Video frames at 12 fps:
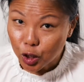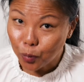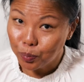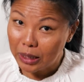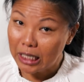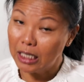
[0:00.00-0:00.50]
your
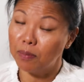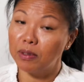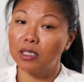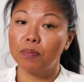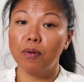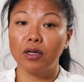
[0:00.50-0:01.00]

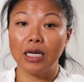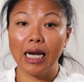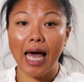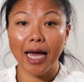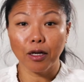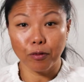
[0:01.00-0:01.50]
participants' body
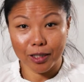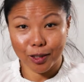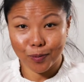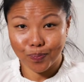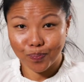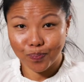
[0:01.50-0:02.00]
language.